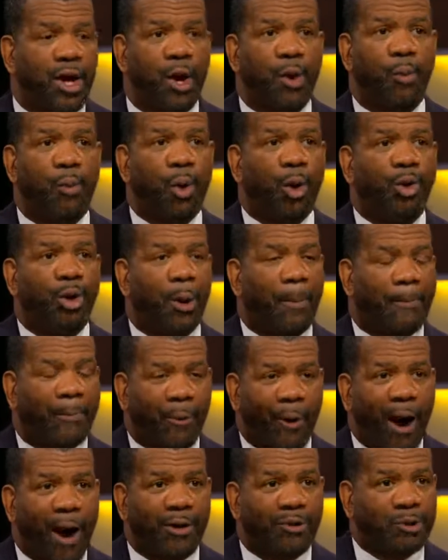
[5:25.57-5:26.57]
Will
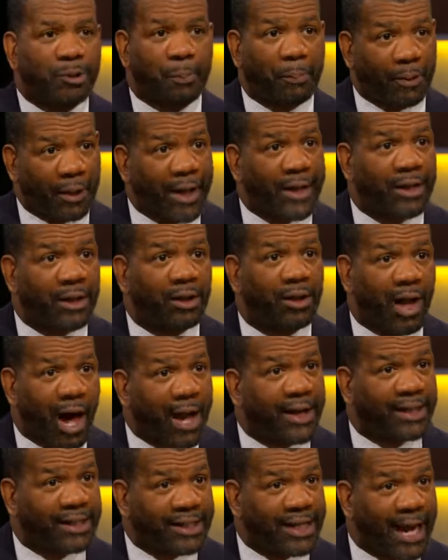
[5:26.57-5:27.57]
LeBron, who's played a
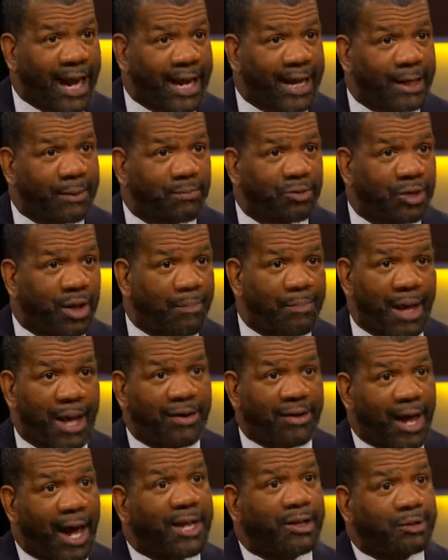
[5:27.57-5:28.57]
lot of games,
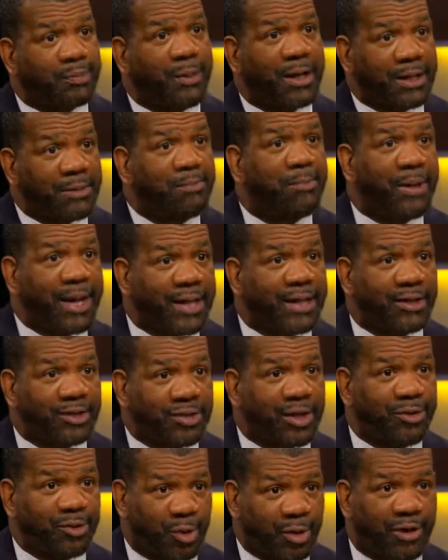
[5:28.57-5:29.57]
not as many minutes,
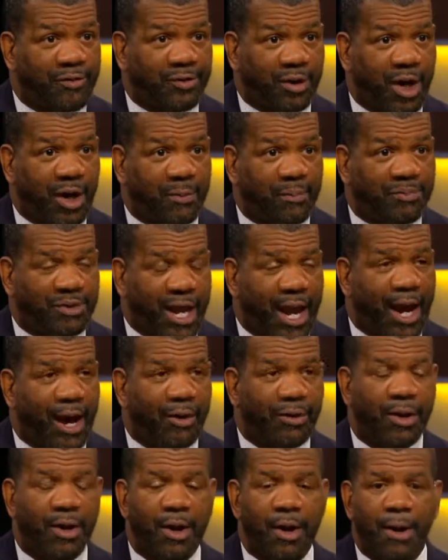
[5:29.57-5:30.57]
I know they've cut him
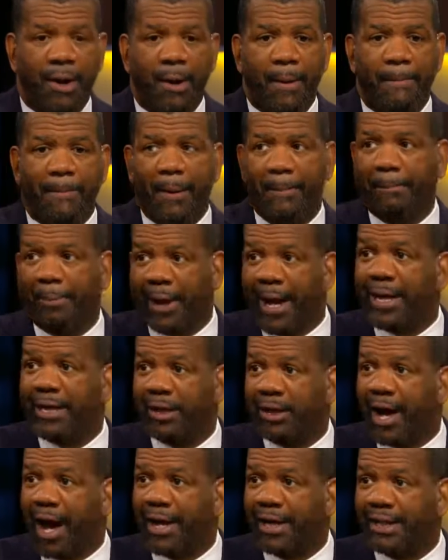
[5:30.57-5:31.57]
down, but played a
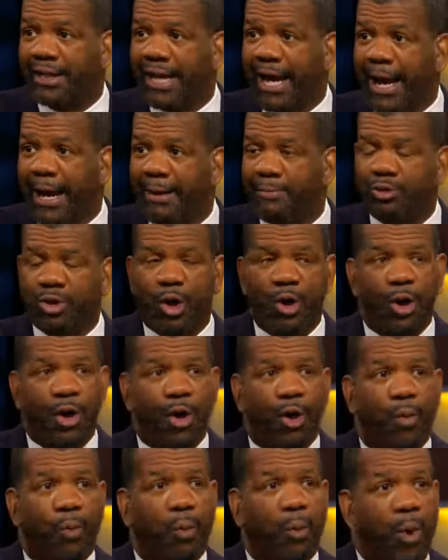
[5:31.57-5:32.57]
lot of games,
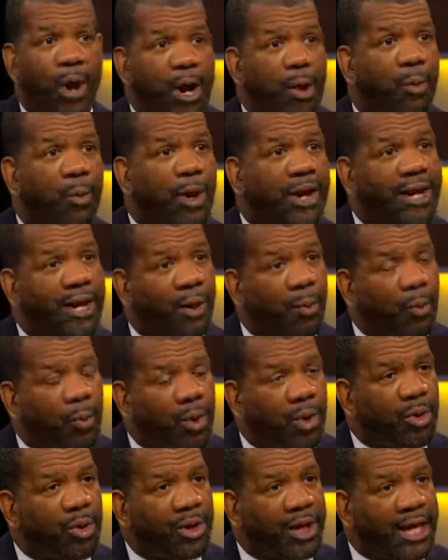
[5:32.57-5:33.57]
where
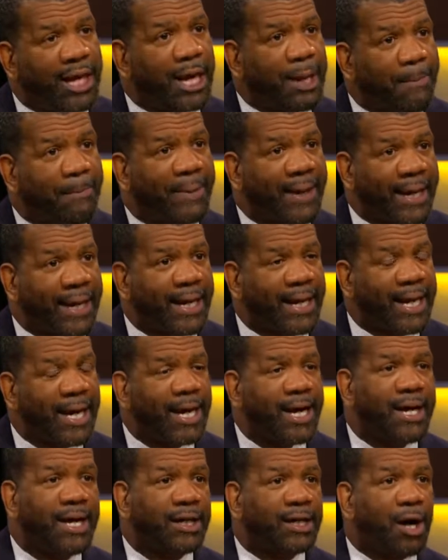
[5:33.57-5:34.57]
will he be
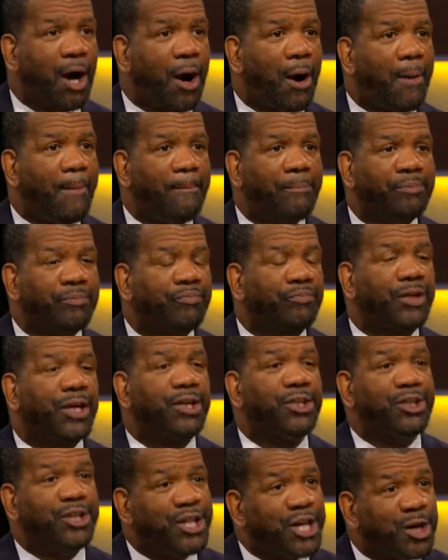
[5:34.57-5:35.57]
come
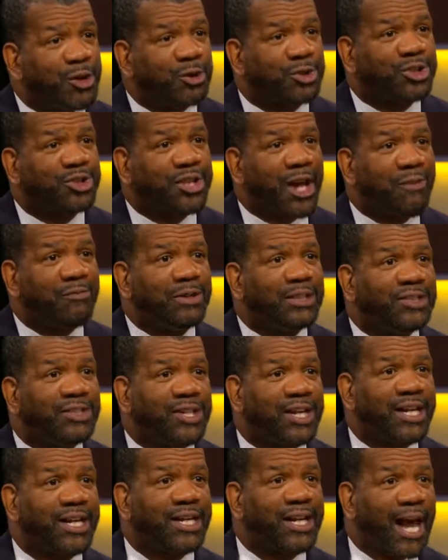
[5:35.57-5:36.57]
year
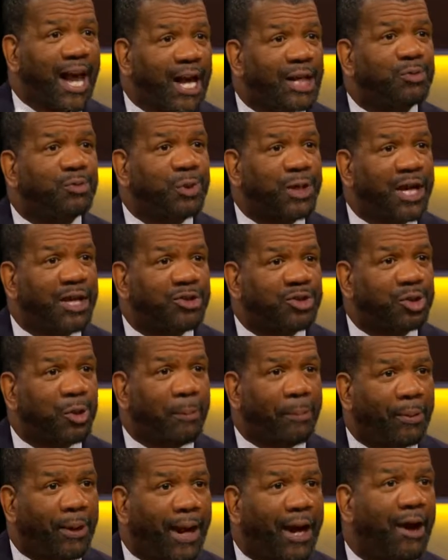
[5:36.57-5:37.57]
17 as we enter the
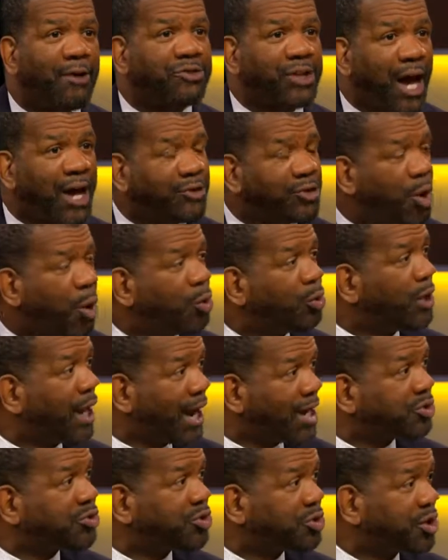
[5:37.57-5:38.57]
playoffs? I know
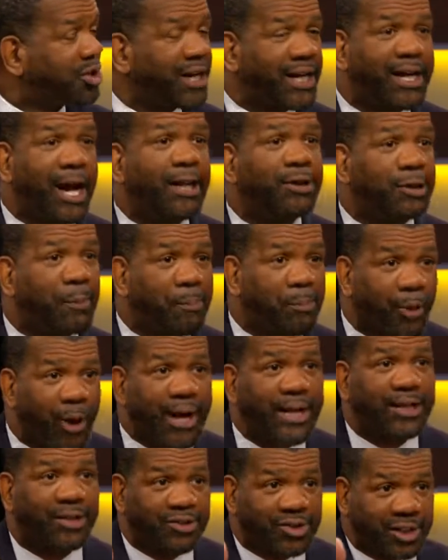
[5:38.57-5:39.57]
last year they got the
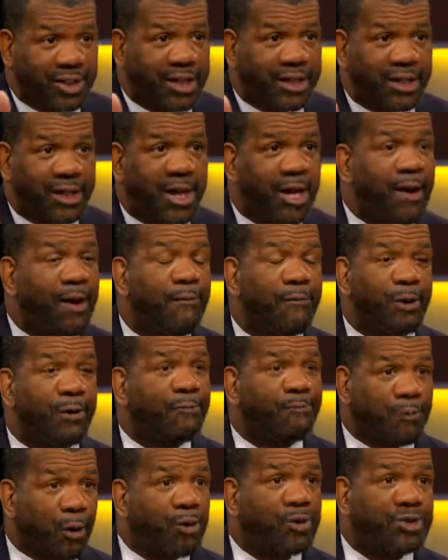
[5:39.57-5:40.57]
break because he didn't, for the
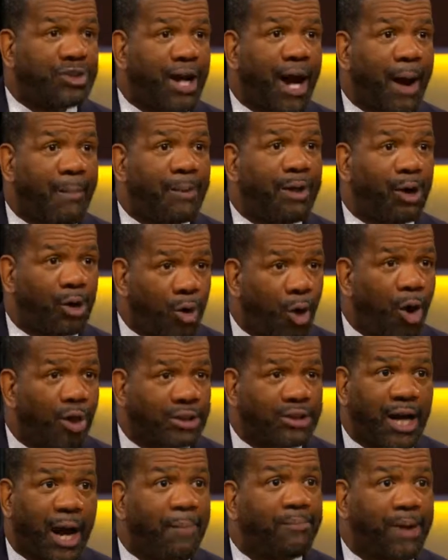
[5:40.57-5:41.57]
first time in a long
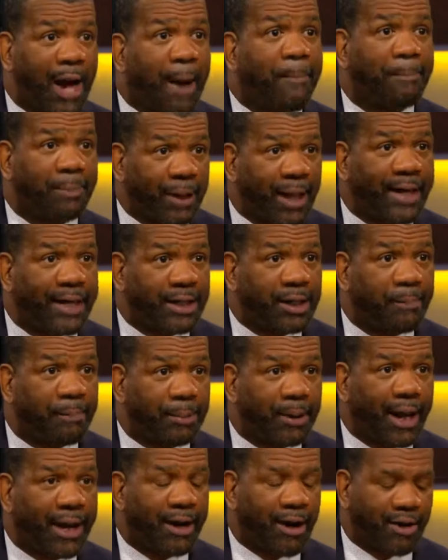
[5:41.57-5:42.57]
time, not play in the
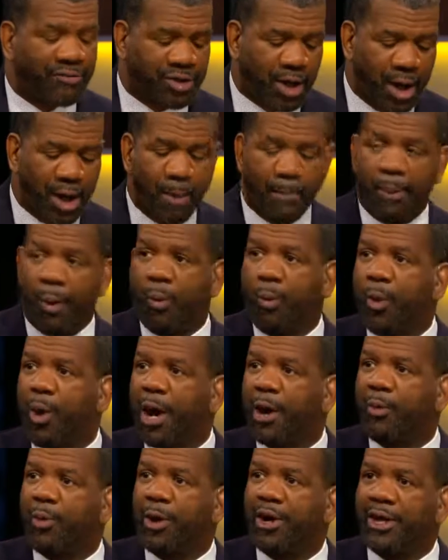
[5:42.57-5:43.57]
playoffs, but
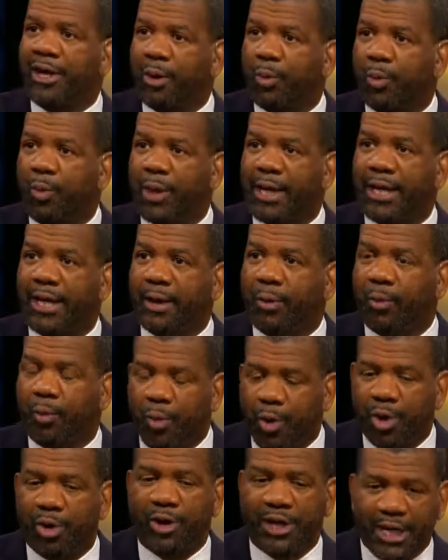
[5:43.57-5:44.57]
where
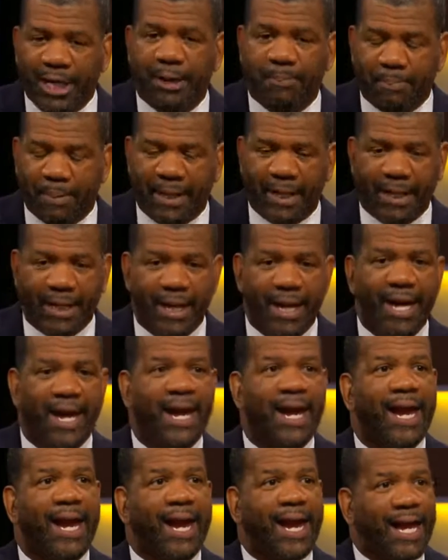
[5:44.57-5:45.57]
will he be?
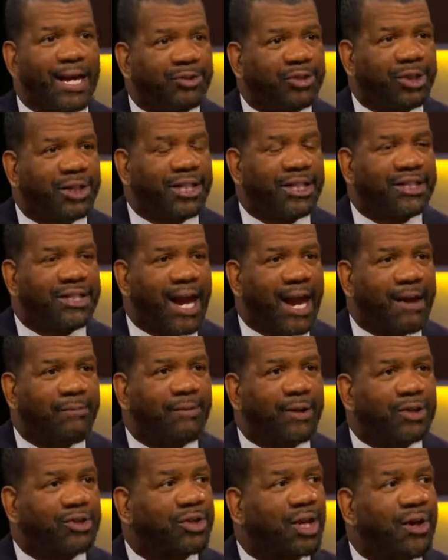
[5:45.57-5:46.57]
Anthony
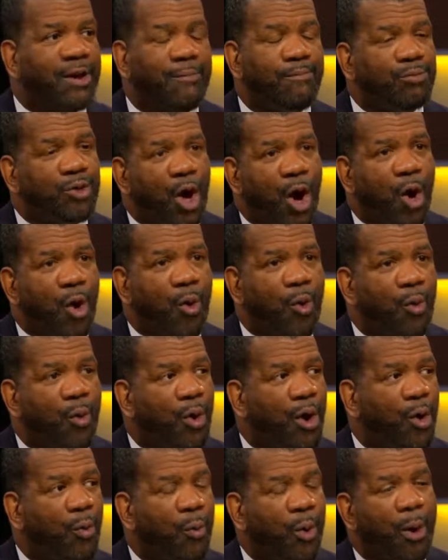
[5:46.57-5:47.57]
Davis, no,
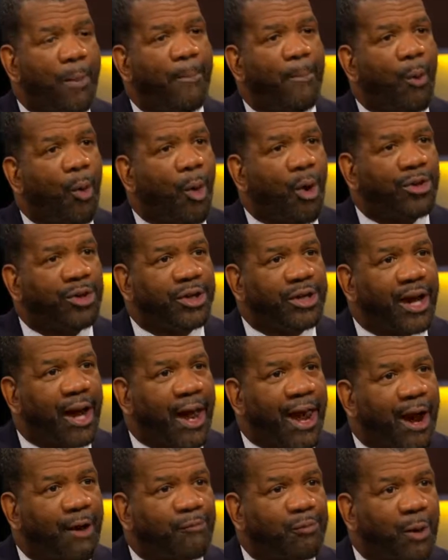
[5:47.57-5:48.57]
we're more than
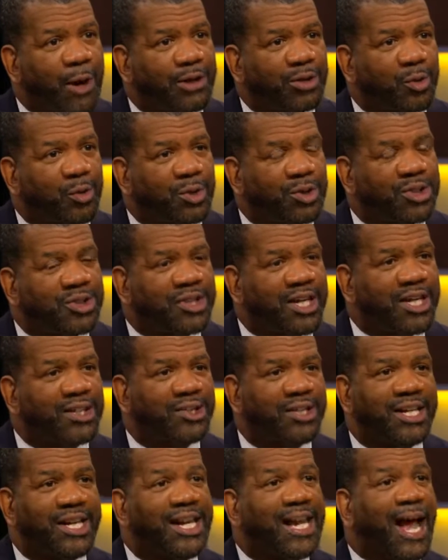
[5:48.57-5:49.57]
halfway through the
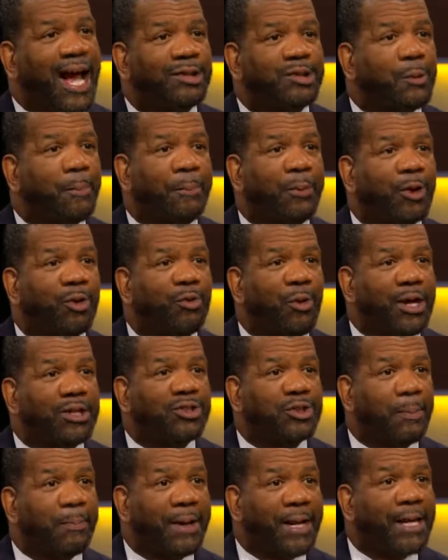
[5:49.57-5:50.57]
season. He hasn't
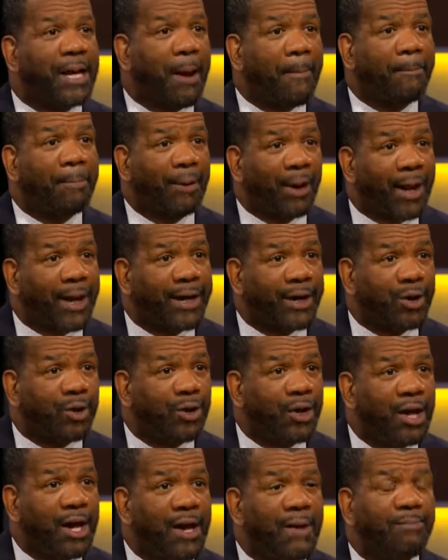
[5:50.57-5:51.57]
progressed to be that
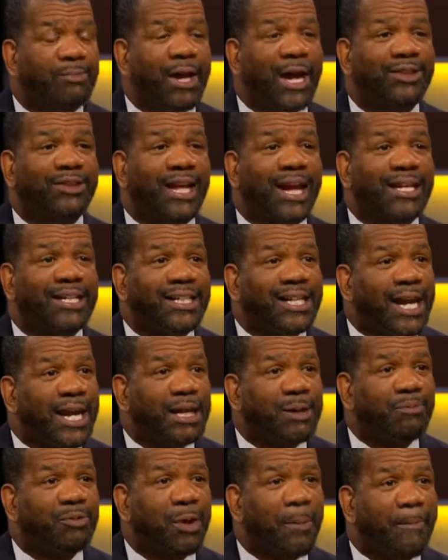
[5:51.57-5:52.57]
player that they need
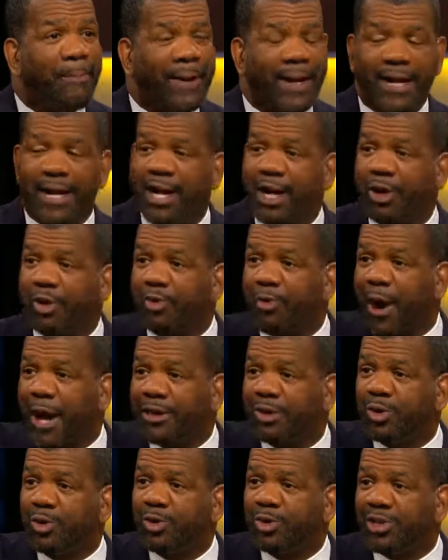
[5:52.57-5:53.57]
him to be.
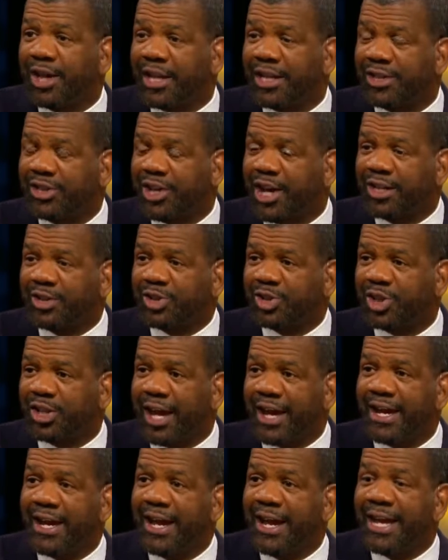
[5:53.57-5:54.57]
Greg, you said it
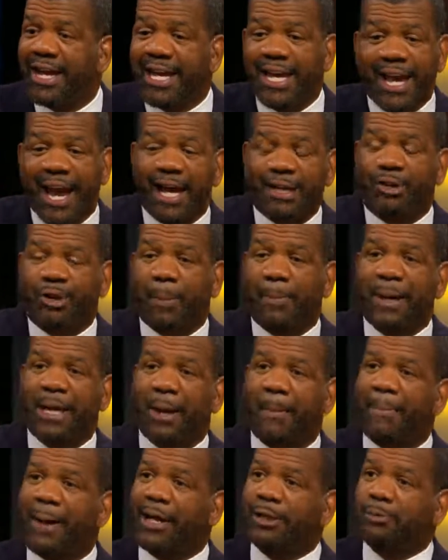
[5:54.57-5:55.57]
yesterday. He has to be
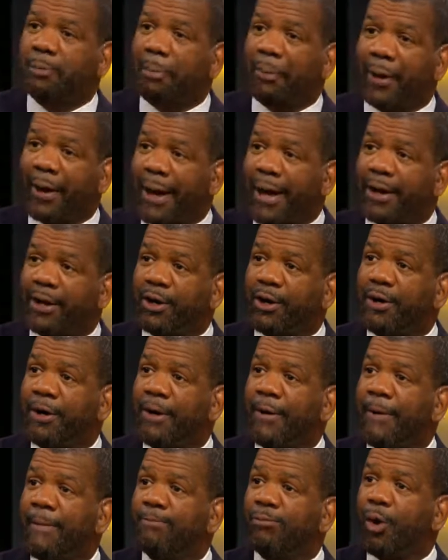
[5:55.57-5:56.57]
the best player
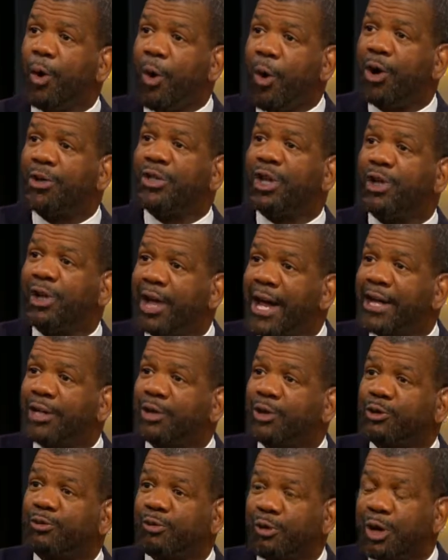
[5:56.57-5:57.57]
on the
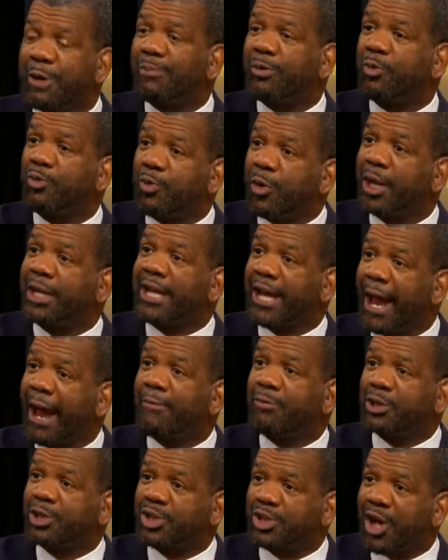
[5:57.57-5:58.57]
Lakers for them to really
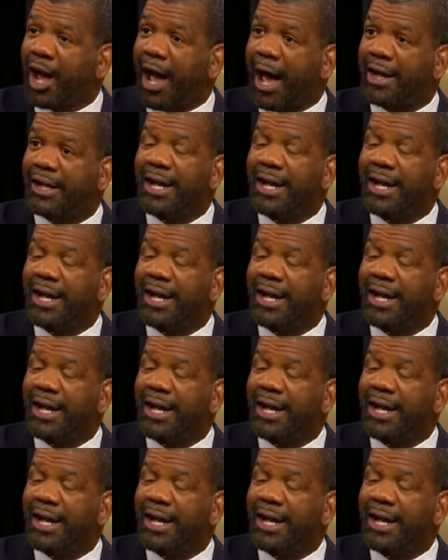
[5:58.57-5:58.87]
have a shot.